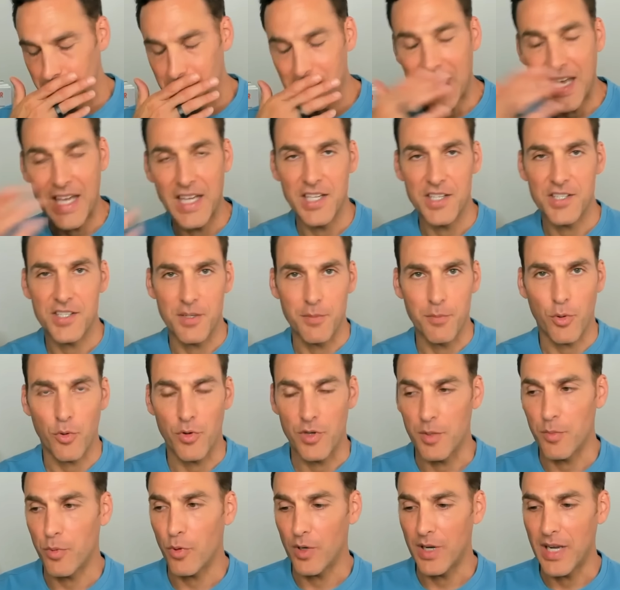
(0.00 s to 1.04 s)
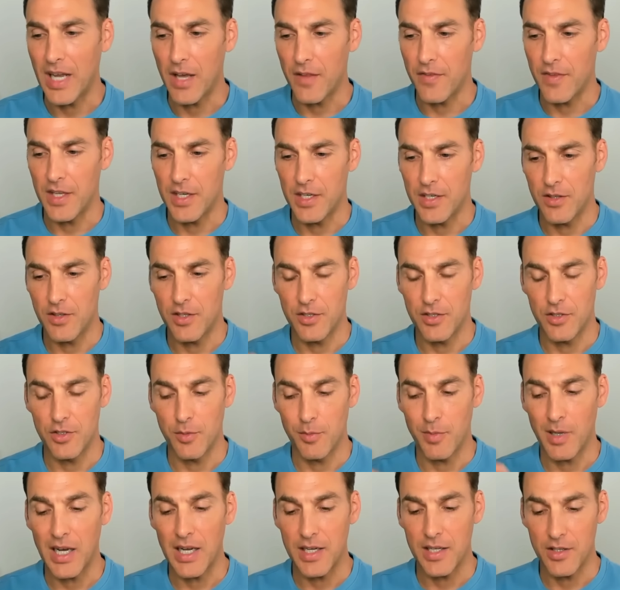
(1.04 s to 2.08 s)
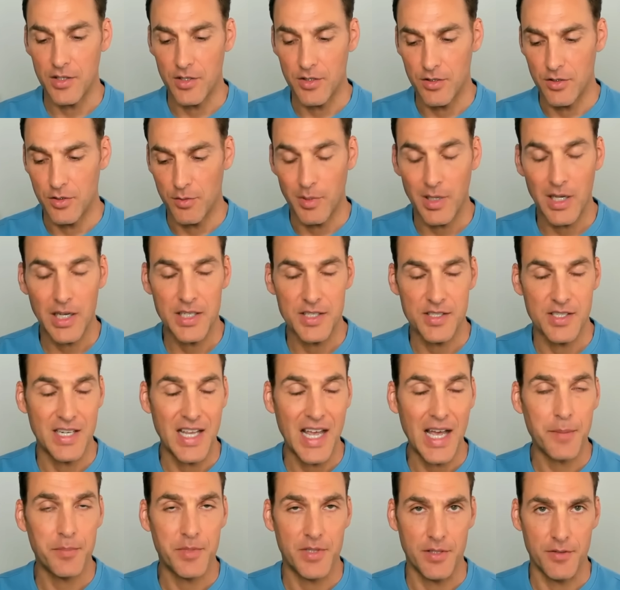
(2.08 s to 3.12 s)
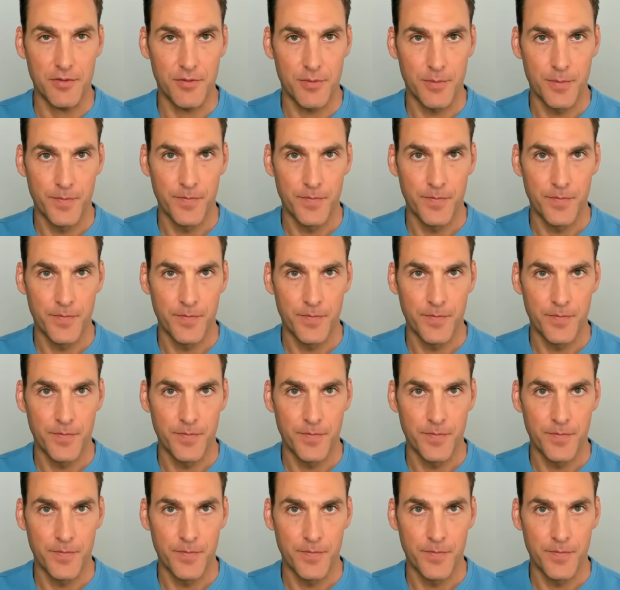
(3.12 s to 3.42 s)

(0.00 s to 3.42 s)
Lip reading: And it's important to point out that your body's adaptive.